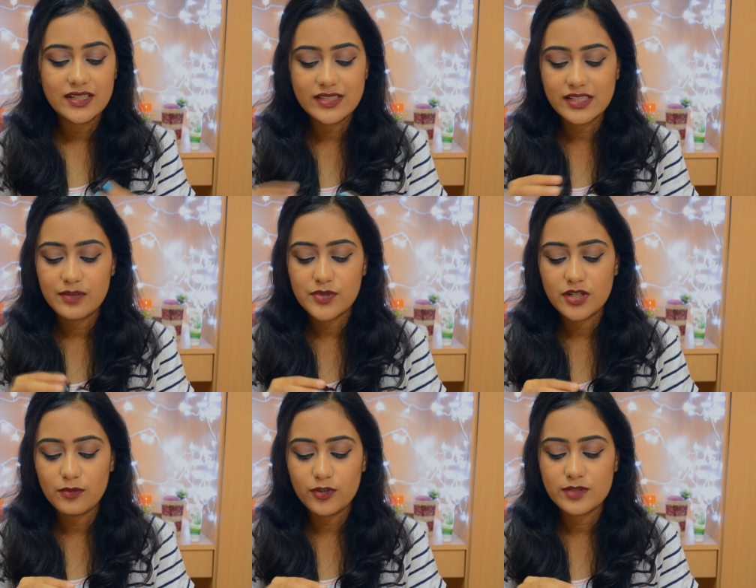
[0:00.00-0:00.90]

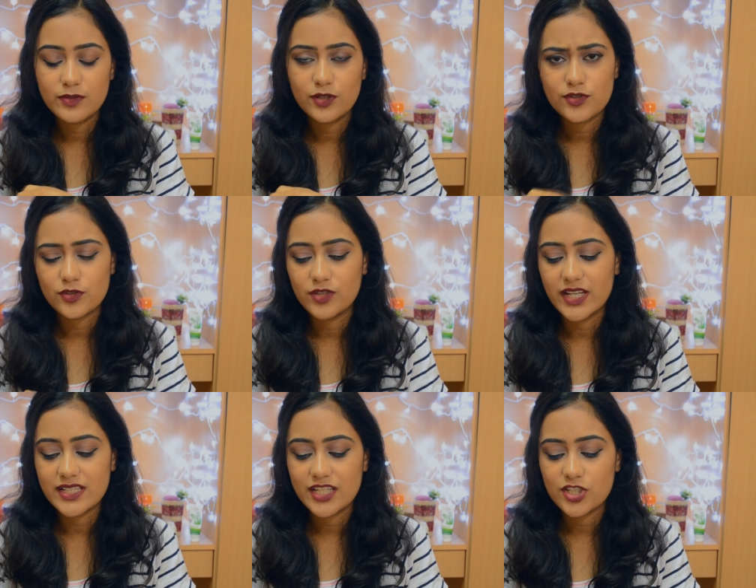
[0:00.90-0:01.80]
description box below so you
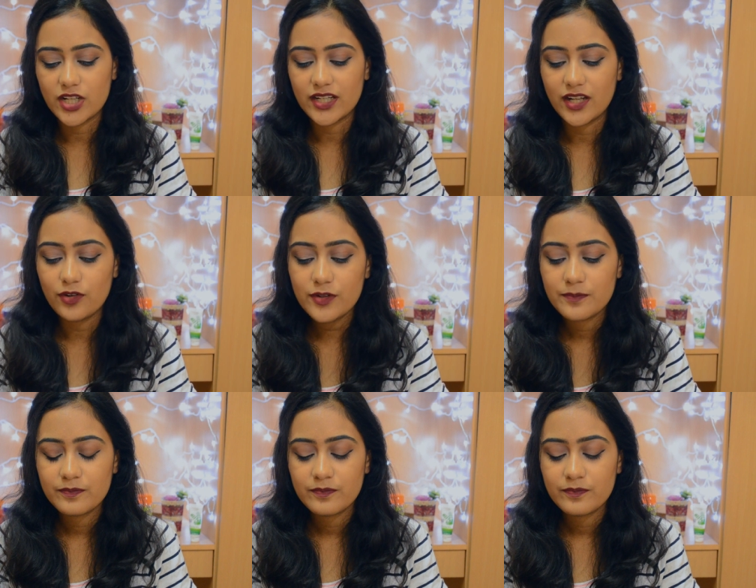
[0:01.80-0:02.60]
guys can check it out